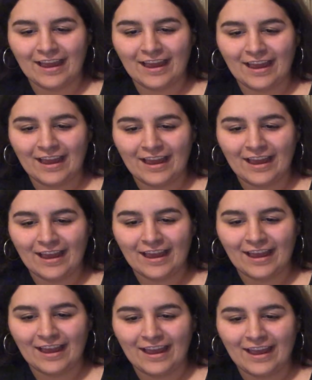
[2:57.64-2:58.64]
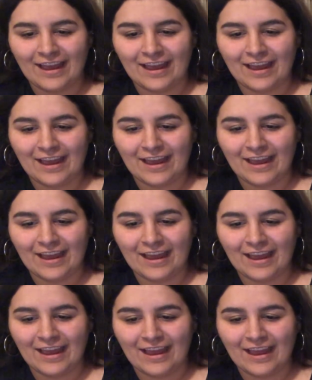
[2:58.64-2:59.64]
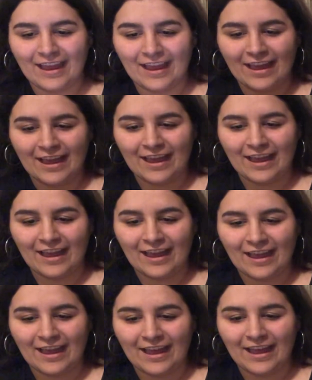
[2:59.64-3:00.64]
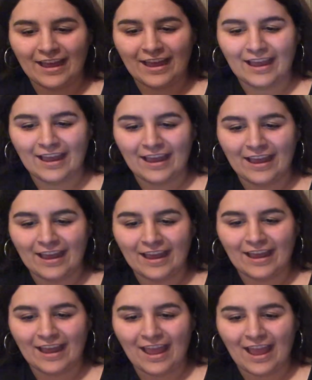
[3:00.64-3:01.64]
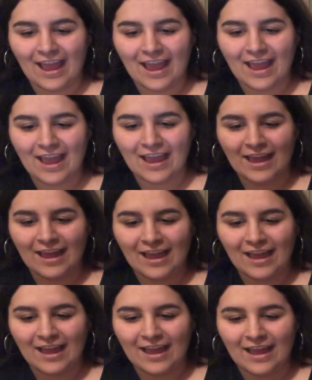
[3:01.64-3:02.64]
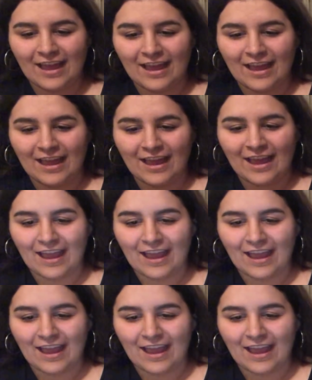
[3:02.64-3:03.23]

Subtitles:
This person isn't speaking.